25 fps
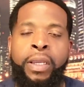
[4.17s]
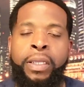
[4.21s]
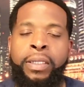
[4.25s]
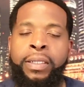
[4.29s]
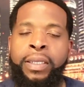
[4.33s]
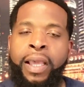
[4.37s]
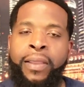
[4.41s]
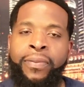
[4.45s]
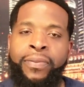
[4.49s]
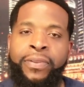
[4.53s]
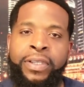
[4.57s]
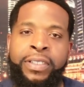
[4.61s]

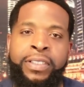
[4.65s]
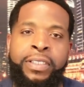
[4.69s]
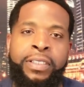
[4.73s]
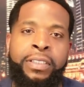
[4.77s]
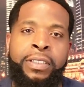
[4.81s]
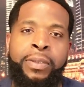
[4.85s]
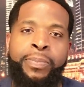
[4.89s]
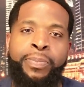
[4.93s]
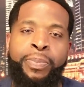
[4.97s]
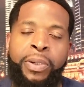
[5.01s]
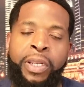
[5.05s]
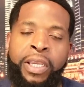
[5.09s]
Now, this is
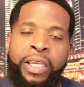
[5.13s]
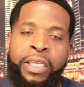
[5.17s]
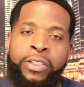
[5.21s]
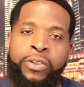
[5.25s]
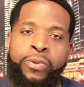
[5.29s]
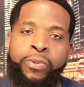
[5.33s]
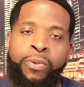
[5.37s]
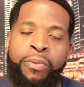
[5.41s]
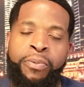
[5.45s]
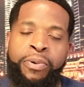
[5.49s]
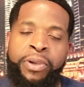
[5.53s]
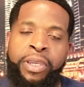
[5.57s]
the
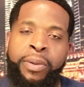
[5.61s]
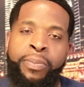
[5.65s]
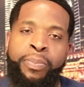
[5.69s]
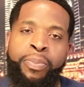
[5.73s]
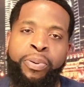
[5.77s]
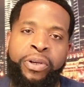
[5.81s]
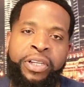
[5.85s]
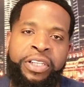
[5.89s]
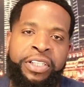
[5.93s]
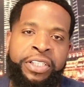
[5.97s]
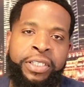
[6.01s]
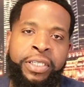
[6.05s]
place where we
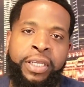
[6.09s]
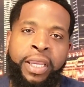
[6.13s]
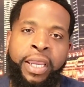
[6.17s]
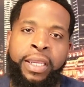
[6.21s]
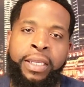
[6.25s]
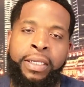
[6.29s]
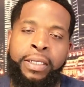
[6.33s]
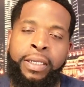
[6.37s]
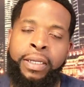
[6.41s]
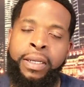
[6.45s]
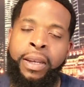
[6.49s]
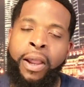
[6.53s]

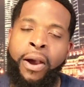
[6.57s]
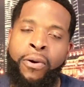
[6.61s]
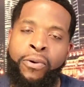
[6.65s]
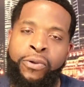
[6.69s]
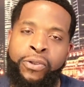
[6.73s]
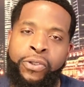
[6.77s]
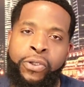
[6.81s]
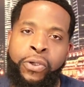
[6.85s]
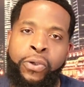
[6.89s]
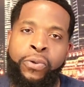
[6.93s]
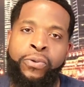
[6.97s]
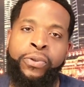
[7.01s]
appreciate and
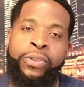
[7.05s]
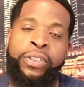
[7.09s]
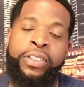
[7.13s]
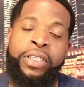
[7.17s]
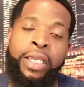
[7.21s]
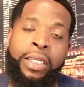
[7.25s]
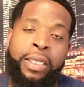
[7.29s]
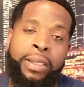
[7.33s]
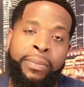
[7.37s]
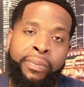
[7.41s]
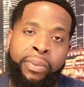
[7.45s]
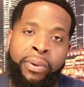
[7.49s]
also
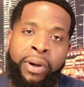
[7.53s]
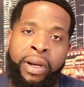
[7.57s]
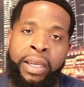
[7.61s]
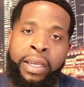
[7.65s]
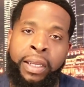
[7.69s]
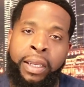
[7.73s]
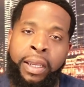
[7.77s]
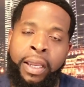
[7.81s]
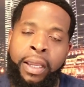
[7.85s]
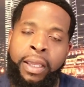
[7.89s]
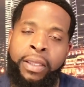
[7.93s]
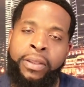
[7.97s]

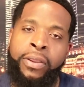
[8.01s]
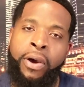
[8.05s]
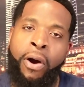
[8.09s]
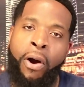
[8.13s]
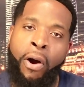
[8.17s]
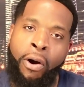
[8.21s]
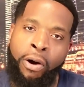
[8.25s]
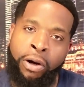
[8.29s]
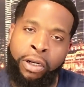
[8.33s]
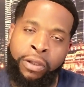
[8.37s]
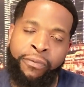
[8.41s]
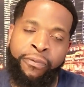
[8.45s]
celebrate the
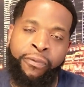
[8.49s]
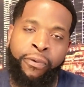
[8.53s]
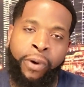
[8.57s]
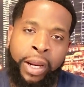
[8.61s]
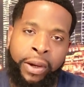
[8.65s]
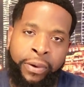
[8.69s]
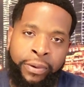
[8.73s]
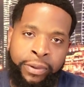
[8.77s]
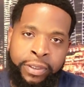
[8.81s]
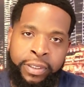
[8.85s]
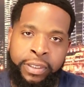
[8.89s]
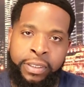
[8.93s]
art of
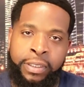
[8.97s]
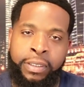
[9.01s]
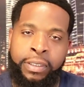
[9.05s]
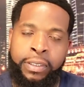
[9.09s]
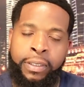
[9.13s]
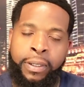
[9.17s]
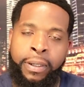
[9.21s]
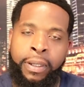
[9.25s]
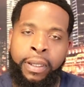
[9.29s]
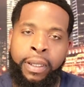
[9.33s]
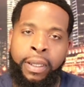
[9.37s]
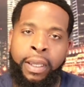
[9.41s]
fragrances.
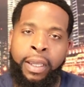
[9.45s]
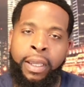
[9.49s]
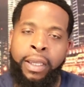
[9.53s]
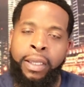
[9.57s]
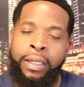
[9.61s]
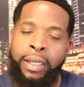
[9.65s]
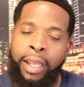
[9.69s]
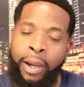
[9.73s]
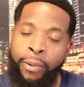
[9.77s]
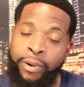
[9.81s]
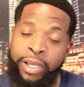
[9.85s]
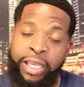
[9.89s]

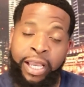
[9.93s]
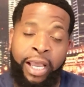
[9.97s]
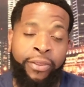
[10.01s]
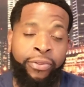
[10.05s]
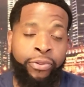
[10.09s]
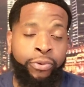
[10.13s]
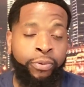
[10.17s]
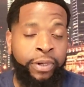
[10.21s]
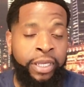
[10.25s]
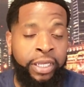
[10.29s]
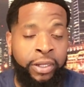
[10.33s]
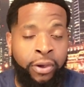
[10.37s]
Now, we
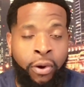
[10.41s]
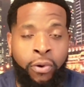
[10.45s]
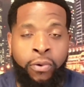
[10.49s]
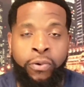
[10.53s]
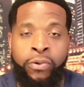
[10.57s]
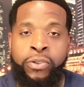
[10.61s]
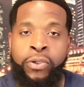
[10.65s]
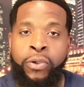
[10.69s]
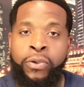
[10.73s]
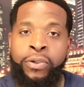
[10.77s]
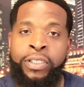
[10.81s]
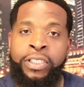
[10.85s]
got 3
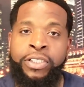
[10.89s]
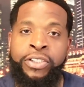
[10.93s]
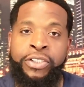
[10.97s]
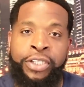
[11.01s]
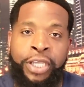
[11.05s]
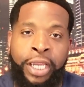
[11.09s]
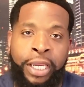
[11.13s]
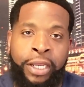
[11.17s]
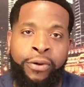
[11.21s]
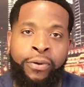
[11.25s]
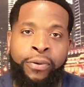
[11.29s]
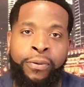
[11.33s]
goals on this
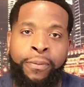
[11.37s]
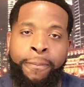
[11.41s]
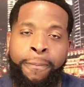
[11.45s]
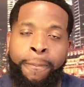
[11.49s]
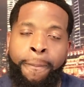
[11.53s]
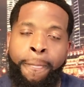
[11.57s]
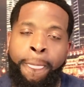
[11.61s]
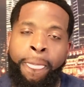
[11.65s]
channel: